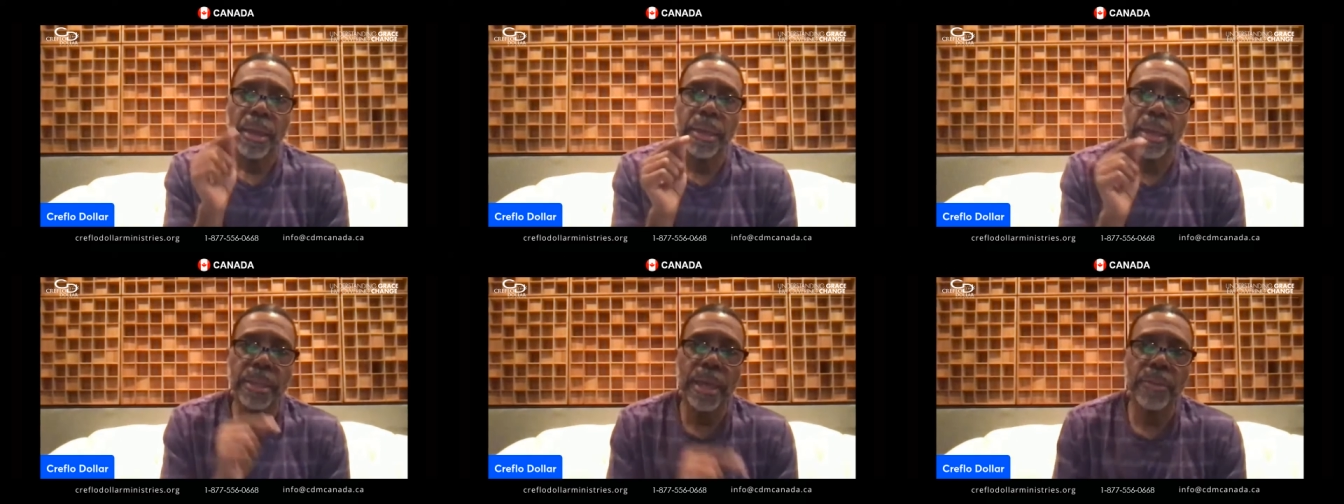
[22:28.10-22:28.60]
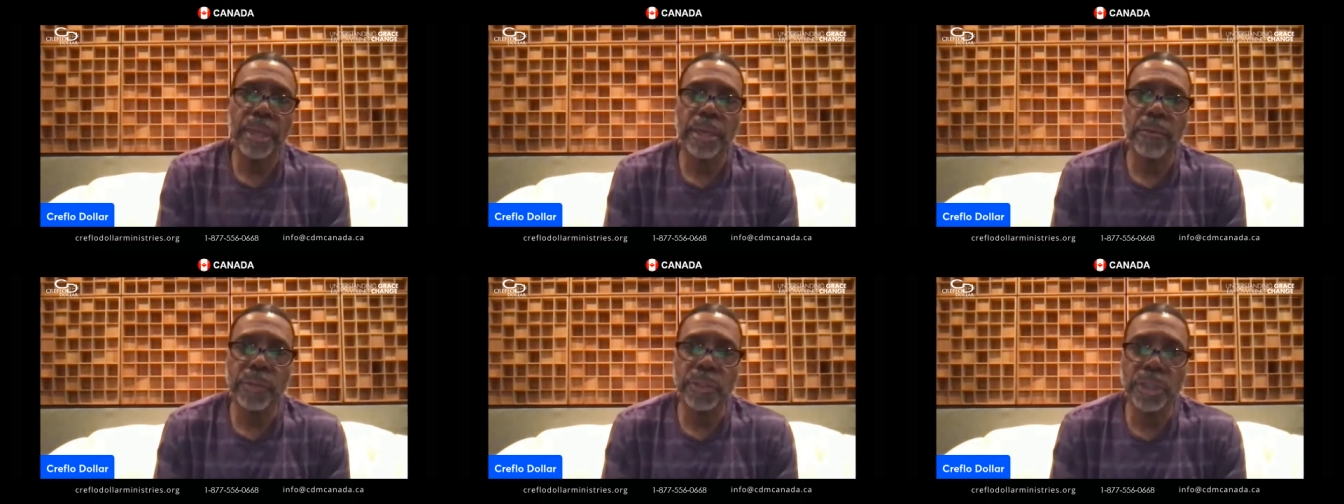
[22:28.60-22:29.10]
and that they
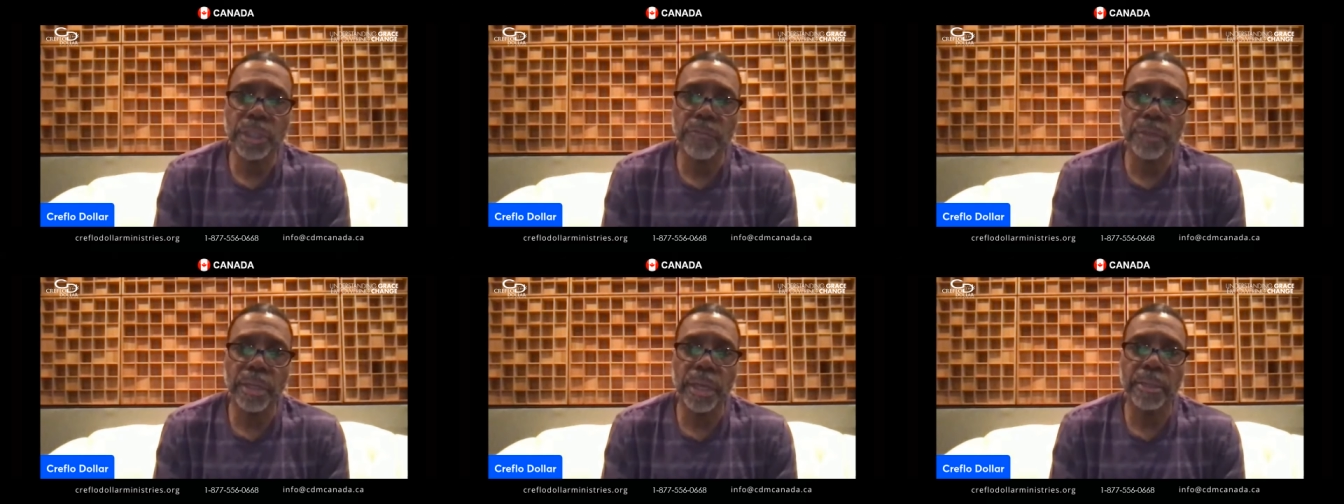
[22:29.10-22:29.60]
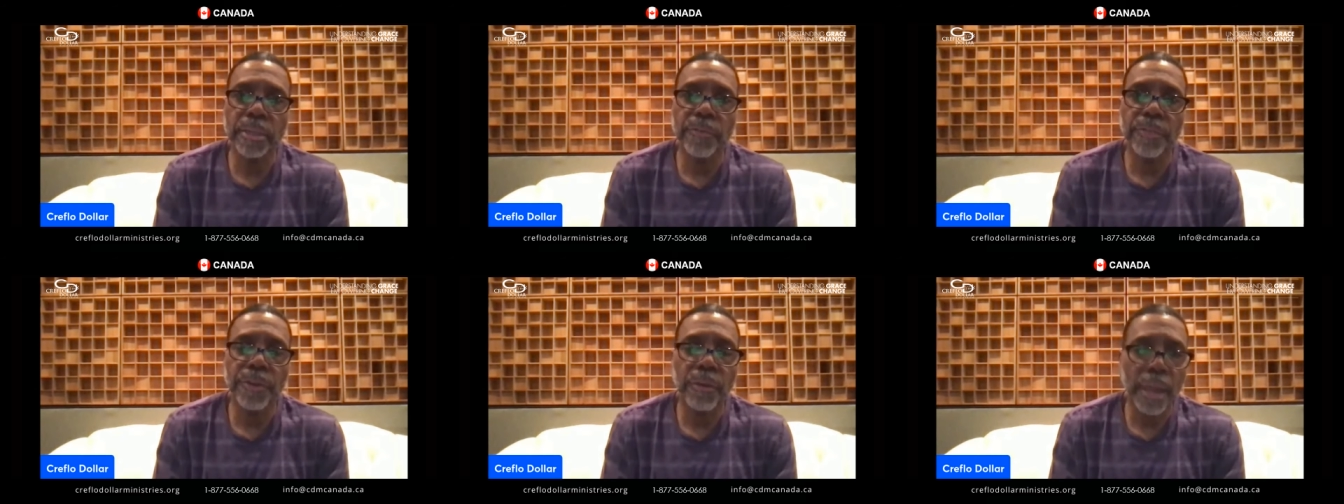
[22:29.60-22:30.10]
can receive it and
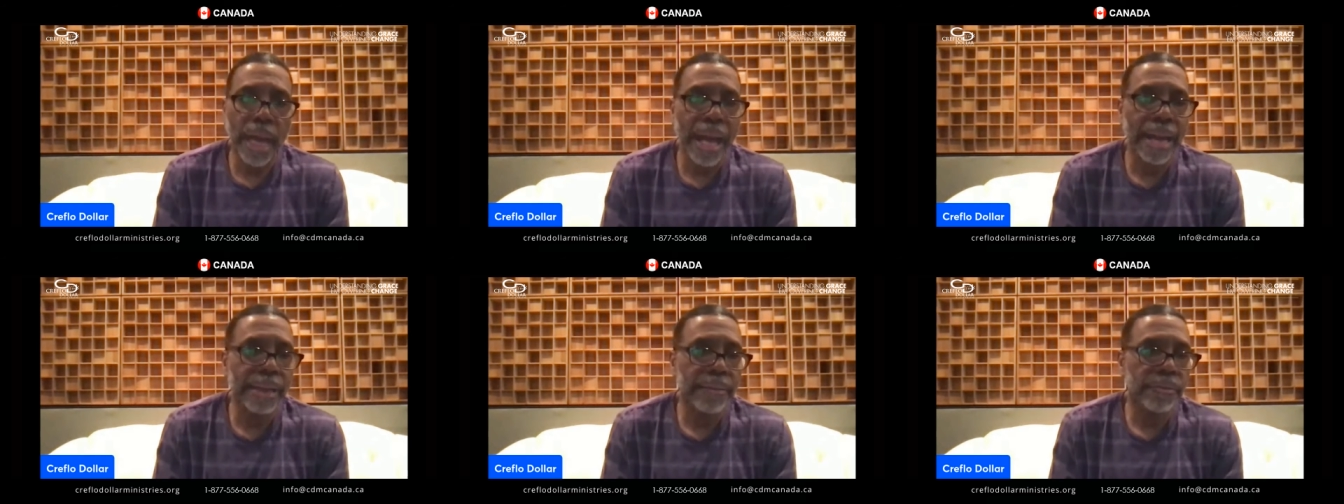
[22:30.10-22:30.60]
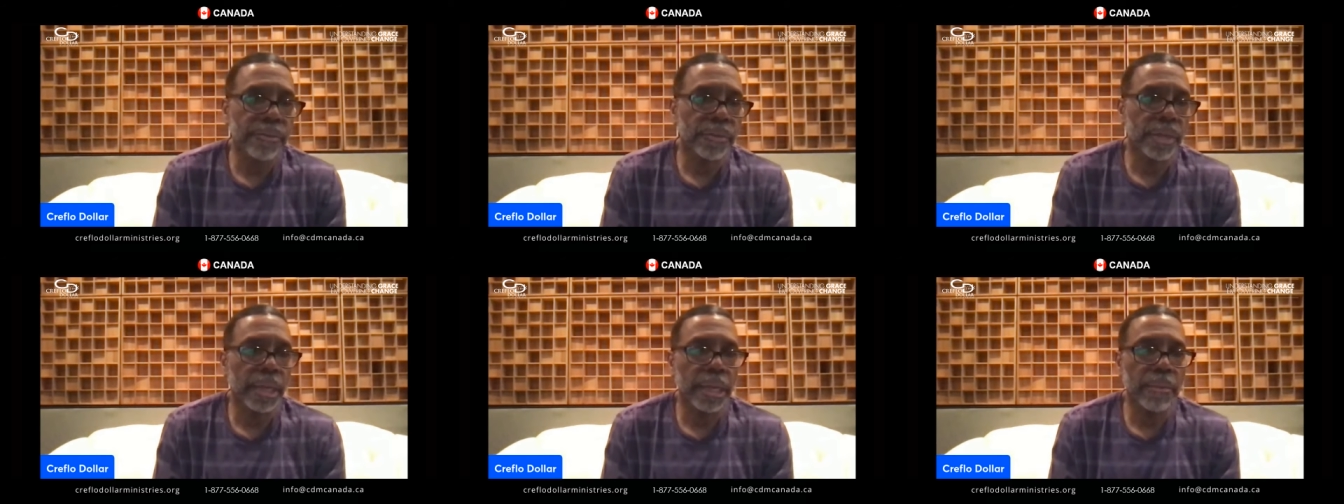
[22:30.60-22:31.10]
that their lives
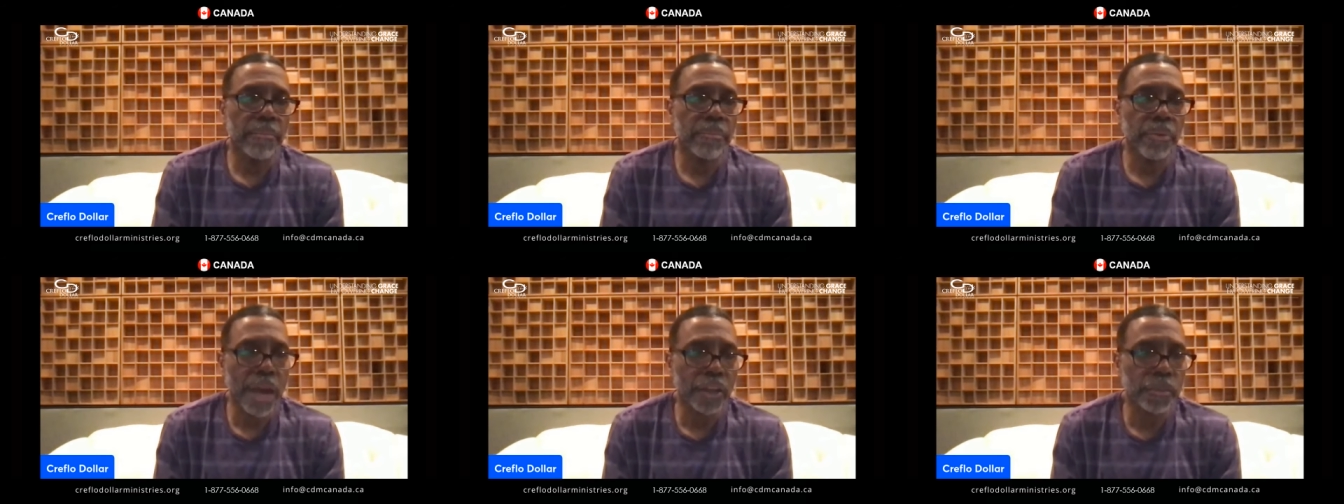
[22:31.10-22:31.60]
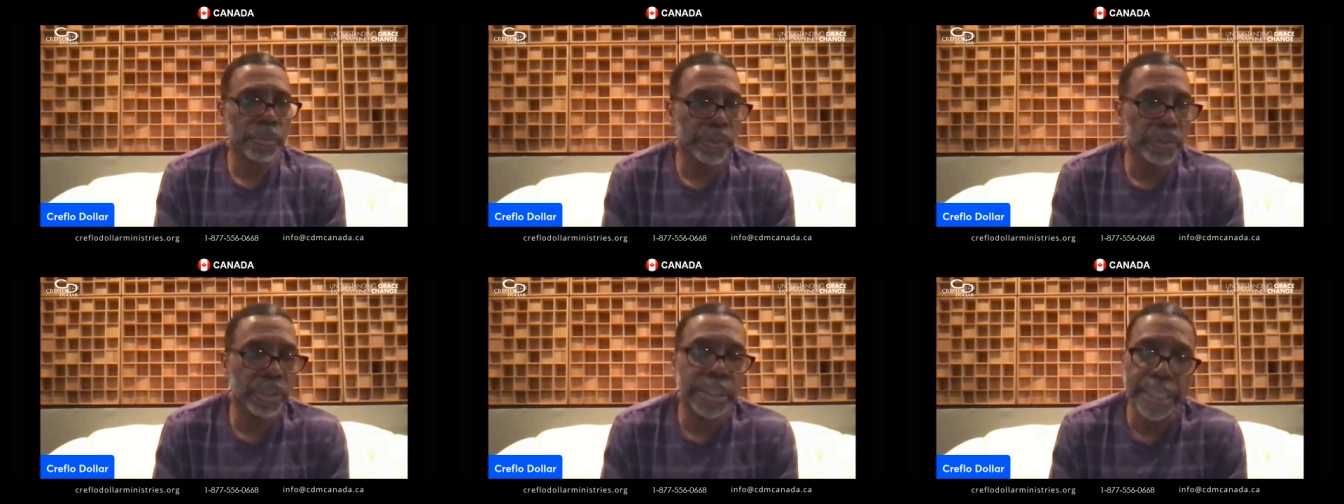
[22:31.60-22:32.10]
can
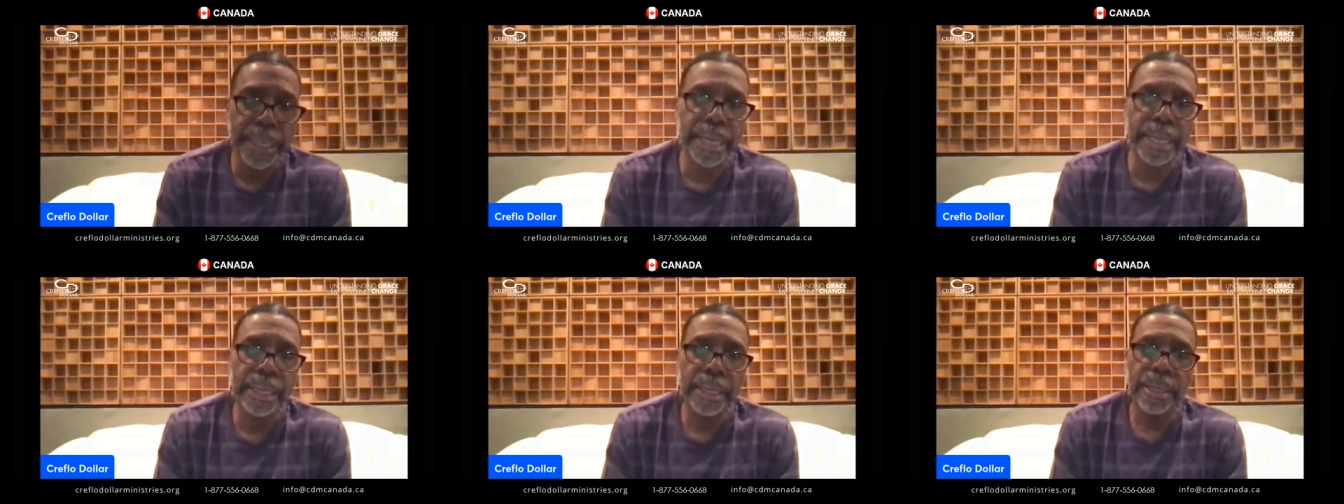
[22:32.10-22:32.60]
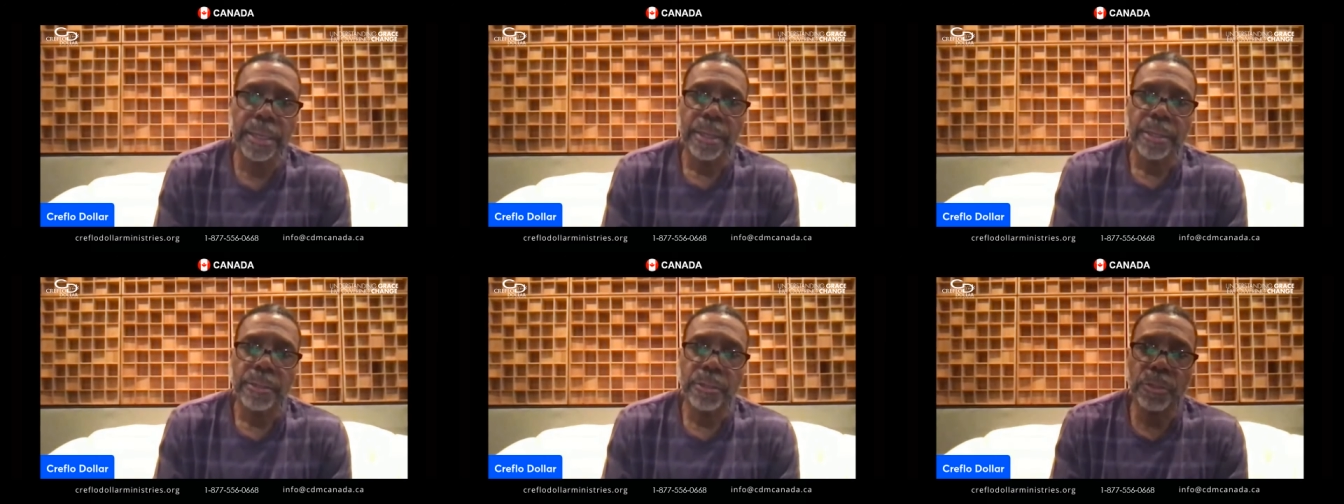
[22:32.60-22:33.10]
prosper today
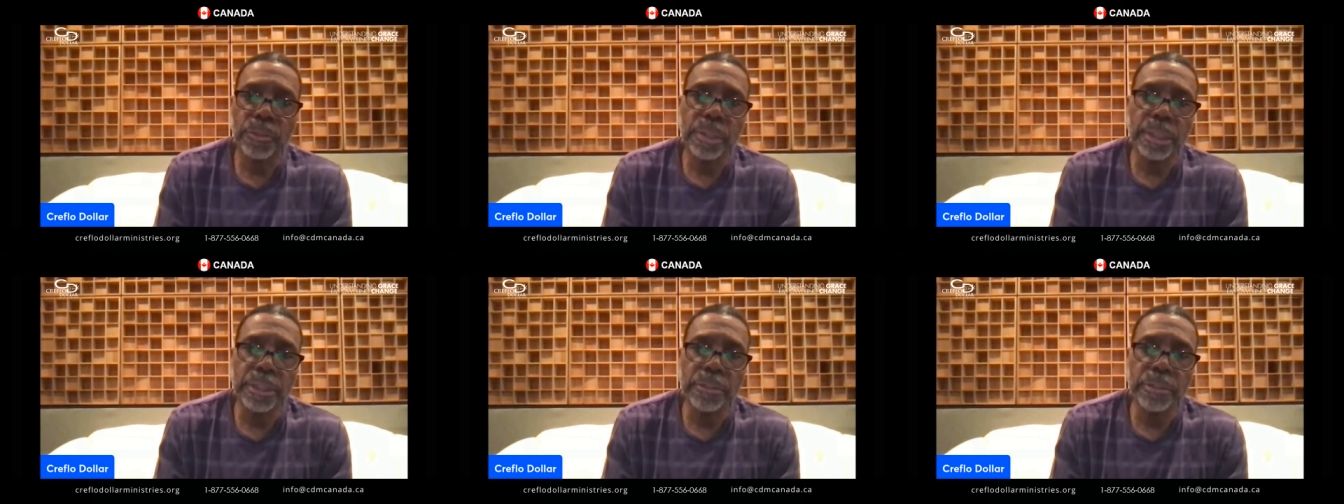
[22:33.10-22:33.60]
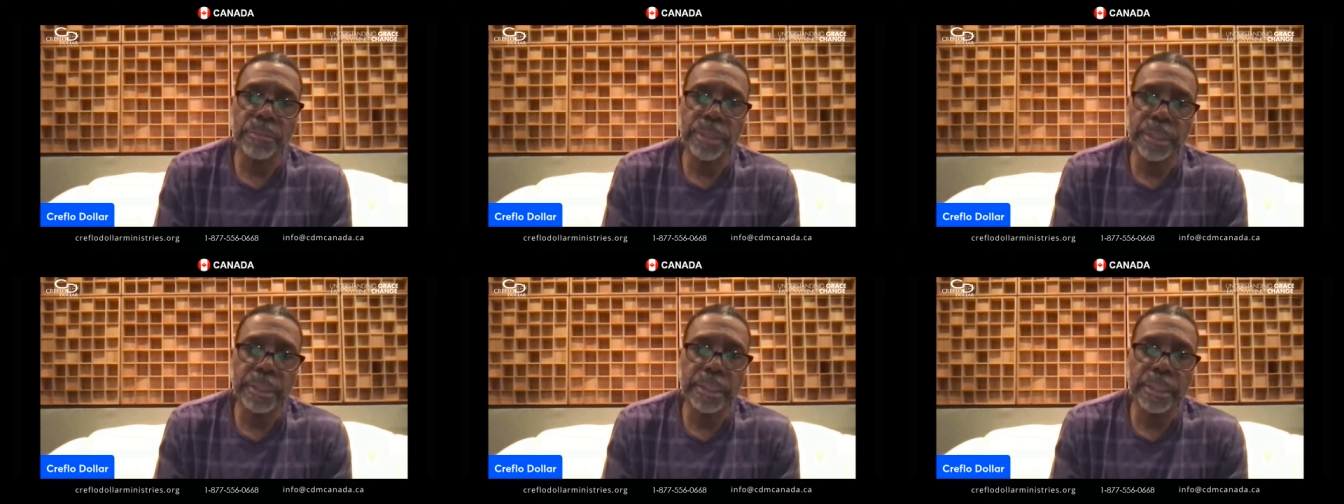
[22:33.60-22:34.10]
to do what needs to
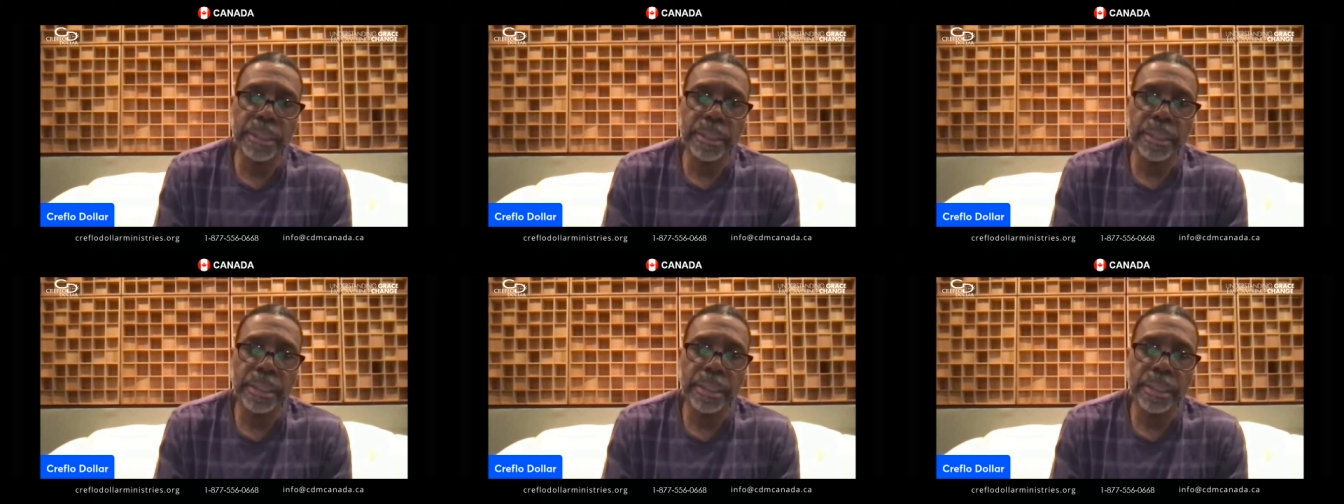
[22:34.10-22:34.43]
be done.